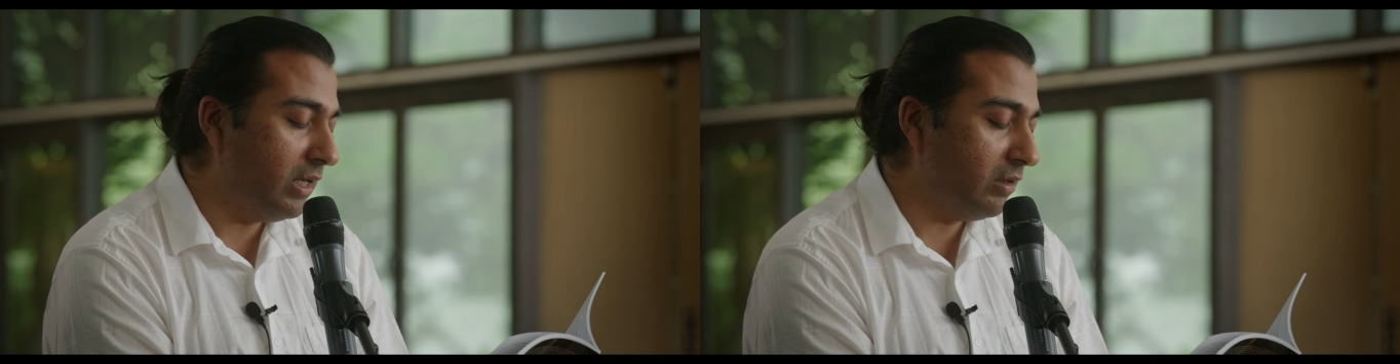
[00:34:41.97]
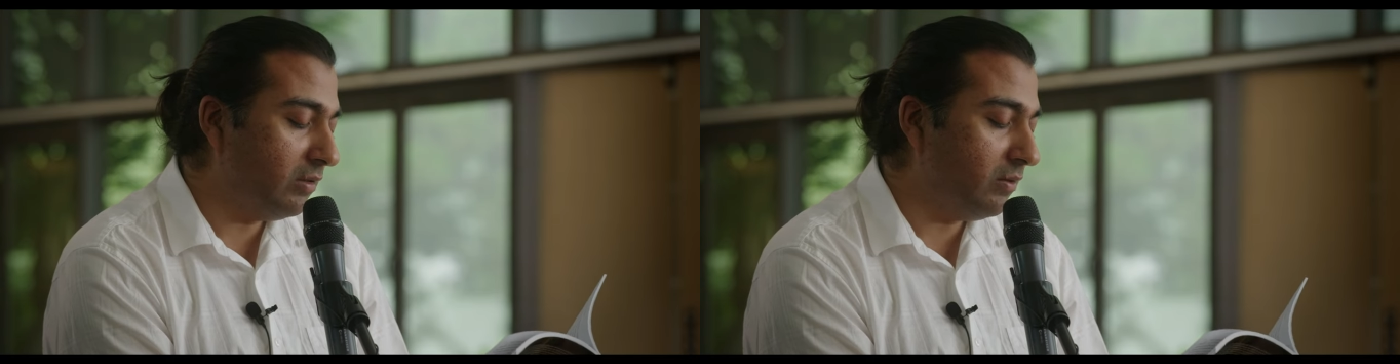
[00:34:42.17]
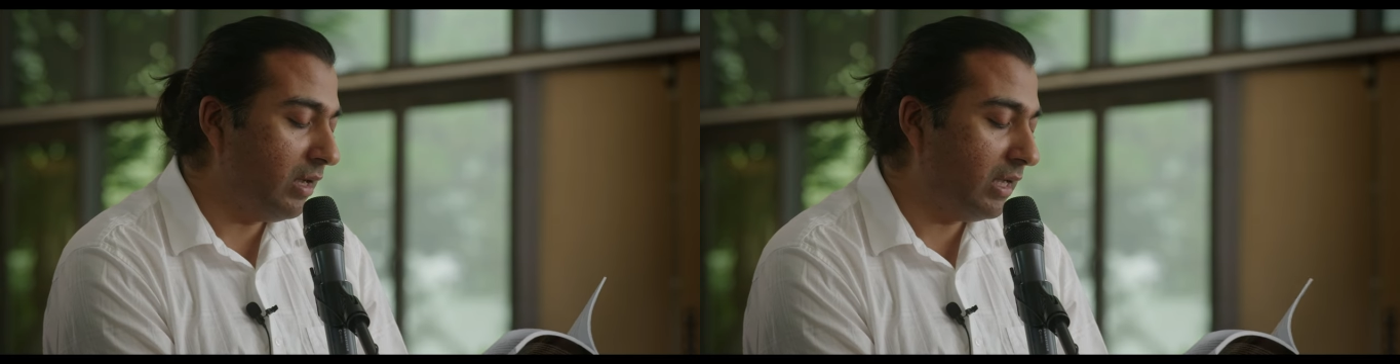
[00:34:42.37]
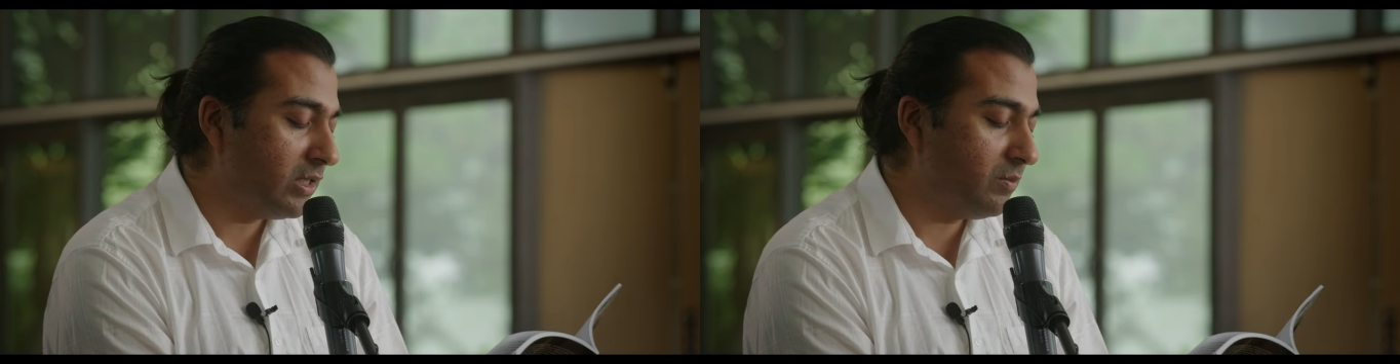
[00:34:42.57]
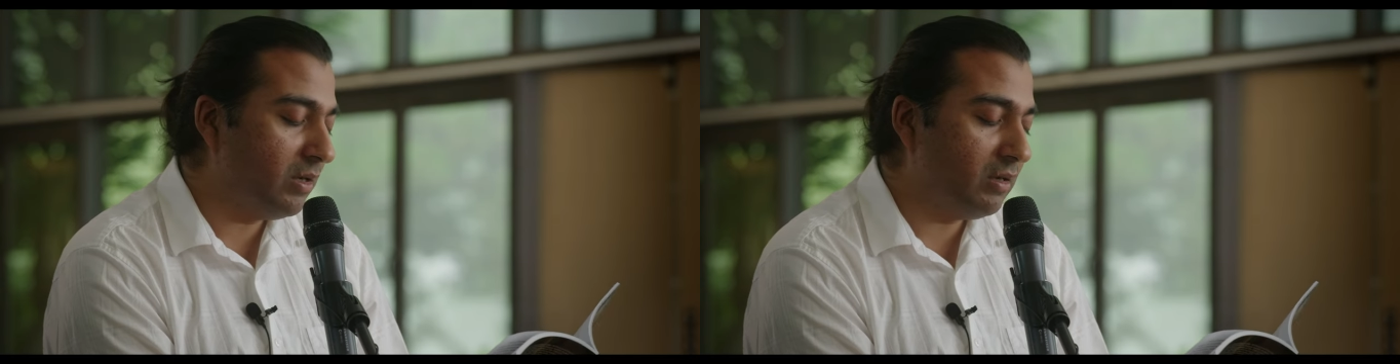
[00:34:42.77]
include
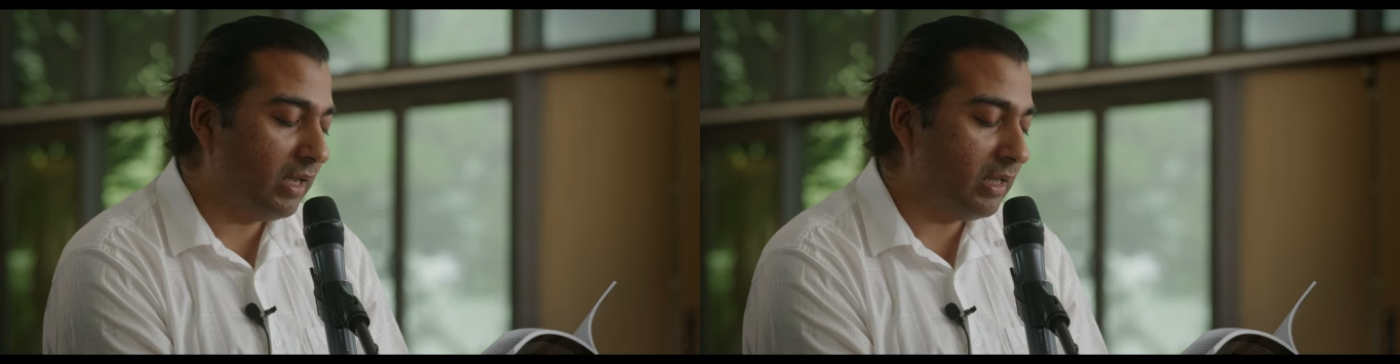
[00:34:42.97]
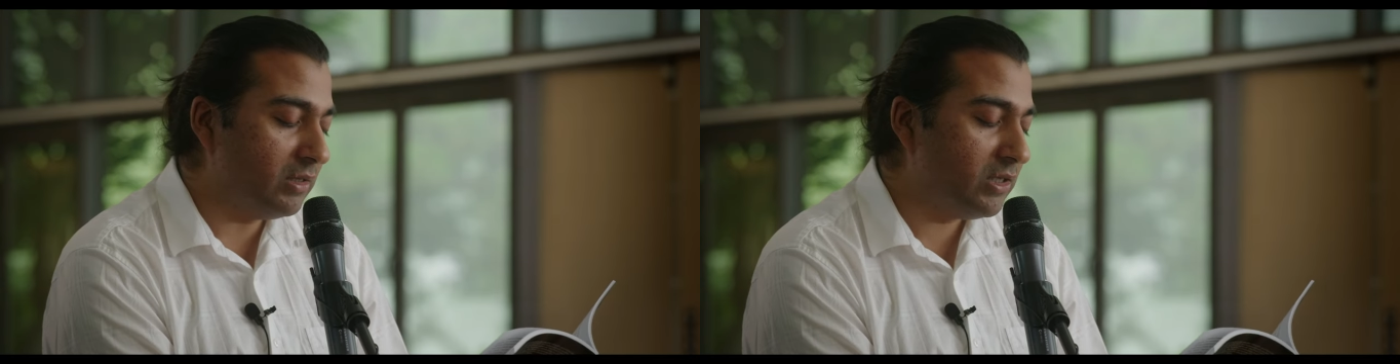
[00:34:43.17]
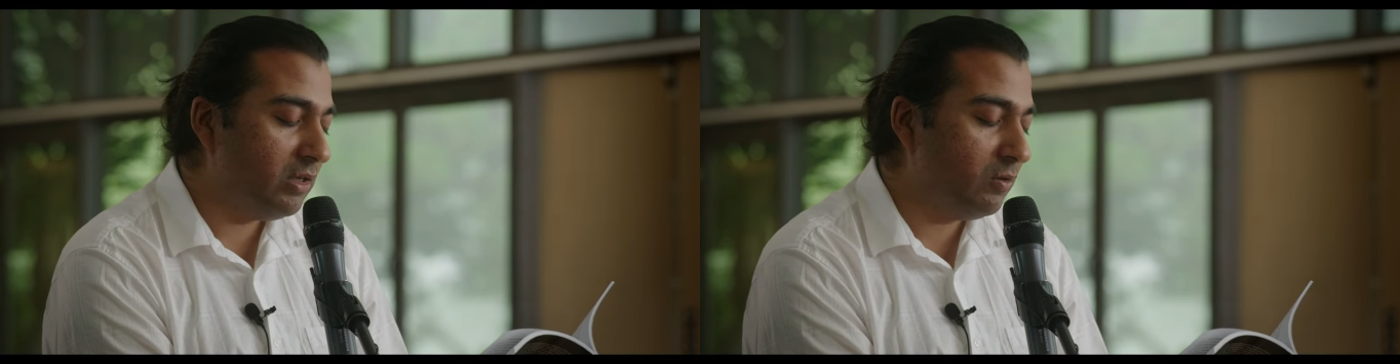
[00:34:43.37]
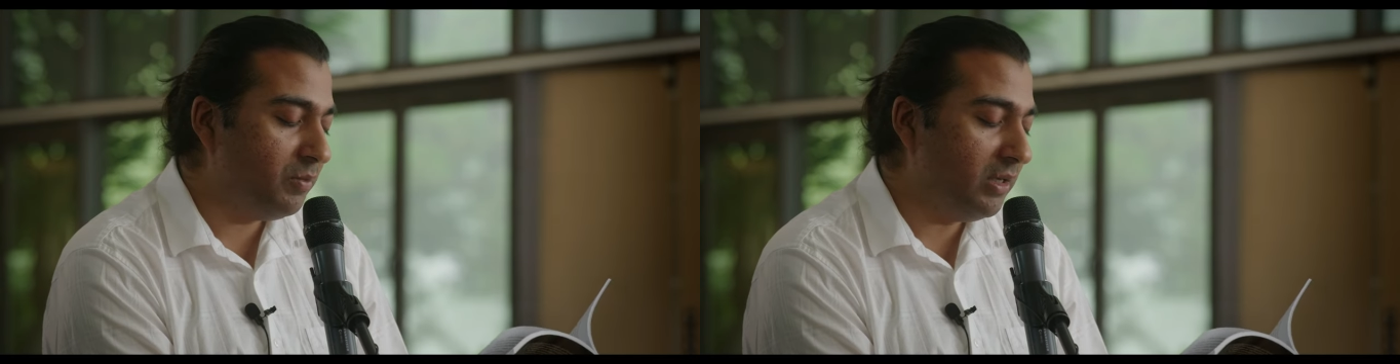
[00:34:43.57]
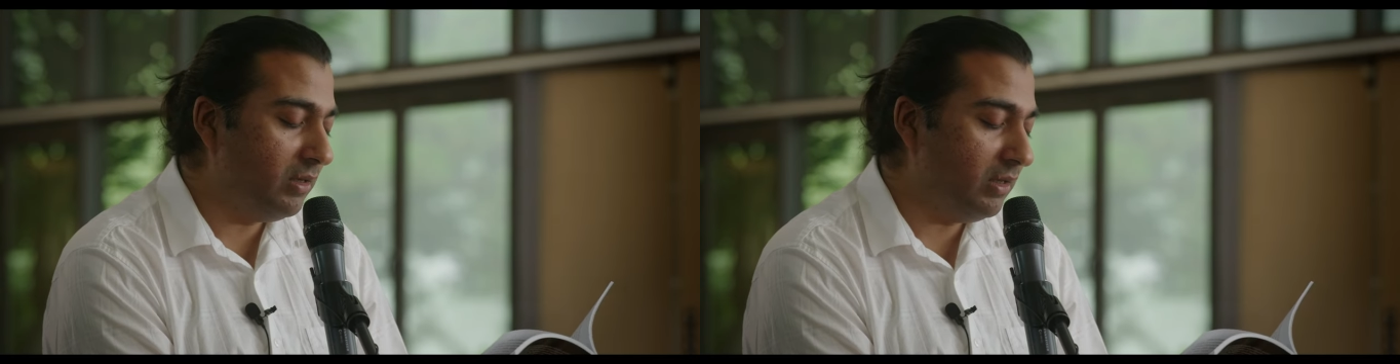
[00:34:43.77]
asthma and
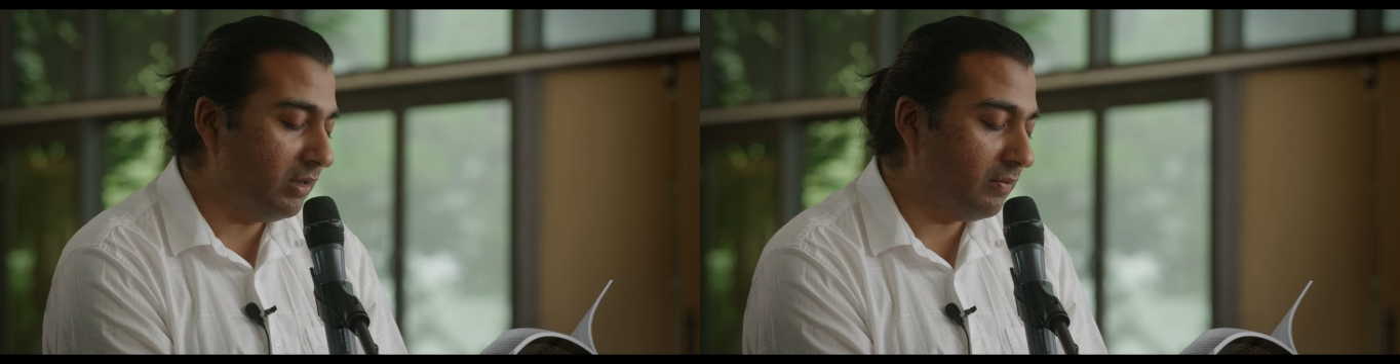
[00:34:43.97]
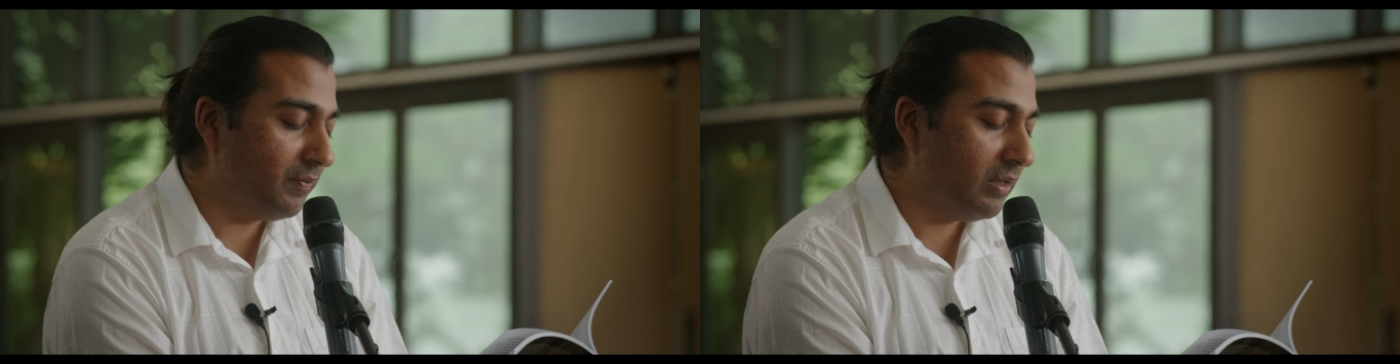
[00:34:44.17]
COPD,